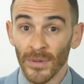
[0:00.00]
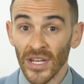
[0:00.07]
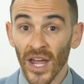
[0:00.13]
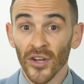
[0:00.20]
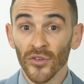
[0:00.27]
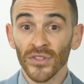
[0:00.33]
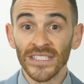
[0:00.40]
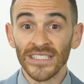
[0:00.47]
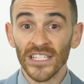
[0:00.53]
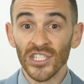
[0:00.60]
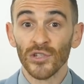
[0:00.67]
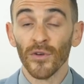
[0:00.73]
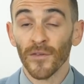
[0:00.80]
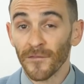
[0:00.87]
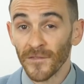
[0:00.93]
But not only did
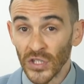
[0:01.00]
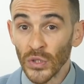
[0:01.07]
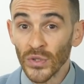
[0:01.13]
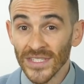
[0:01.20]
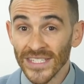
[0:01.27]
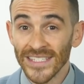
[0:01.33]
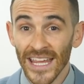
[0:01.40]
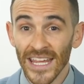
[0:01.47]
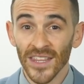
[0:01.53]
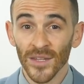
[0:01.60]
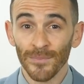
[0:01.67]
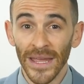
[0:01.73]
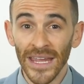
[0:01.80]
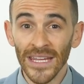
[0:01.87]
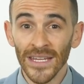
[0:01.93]
she refuse to take the
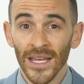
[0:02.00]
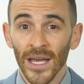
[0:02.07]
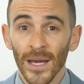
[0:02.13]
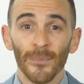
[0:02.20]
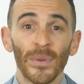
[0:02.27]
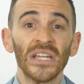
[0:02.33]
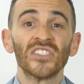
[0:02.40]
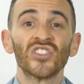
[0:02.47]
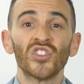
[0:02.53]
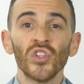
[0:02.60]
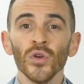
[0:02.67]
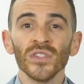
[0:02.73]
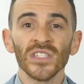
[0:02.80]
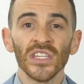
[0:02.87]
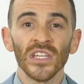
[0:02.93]
bait, but it's
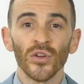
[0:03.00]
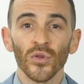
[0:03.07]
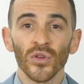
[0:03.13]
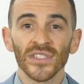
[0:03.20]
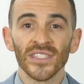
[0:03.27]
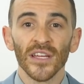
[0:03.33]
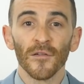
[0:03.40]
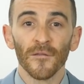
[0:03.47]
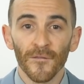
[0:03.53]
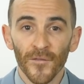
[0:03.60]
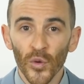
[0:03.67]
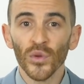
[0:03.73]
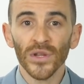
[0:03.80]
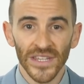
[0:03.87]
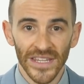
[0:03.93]
Doocy who looks like a
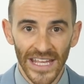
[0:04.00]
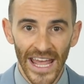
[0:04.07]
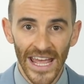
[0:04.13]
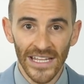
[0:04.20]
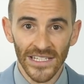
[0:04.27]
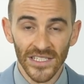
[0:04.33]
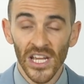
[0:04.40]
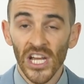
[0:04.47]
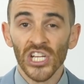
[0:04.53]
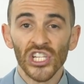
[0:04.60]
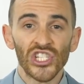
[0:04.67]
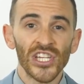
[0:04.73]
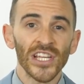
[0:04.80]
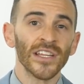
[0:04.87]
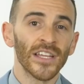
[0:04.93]
fool in the end,
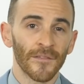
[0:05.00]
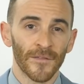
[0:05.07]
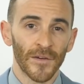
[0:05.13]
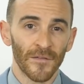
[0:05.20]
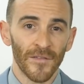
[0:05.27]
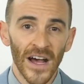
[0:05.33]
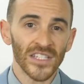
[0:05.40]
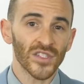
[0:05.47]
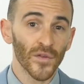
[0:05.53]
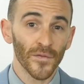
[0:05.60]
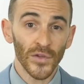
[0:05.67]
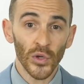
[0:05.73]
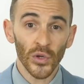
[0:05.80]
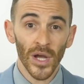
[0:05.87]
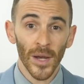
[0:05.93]
shilling for fossil
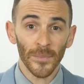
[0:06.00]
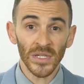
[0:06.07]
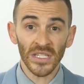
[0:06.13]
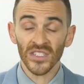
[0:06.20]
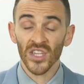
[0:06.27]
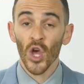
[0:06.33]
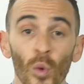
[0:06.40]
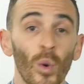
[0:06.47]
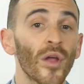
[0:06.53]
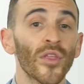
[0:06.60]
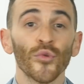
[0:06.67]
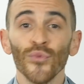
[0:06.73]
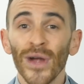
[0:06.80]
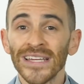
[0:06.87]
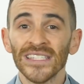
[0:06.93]
fuel companies while the
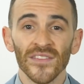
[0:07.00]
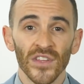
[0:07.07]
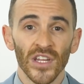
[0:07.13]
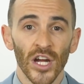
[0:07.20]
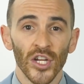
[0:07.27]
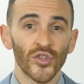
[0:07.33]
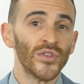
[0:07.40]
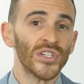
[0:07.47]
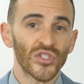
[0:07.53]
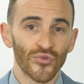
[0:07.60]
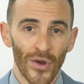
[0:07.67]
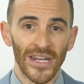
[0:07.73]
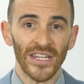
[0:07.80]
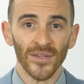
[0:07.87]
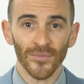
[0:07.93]
rest of the country is
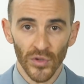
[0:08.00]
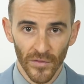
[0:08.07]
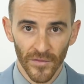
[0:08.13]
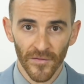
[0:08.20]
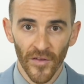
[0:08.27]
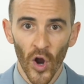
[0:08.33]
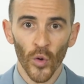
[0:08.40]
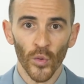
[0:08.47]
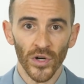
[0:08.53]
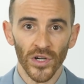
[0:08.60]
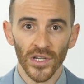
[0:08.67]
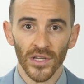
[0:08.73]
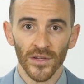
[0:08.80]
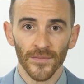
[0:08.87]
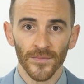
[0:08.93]
ready to move forward.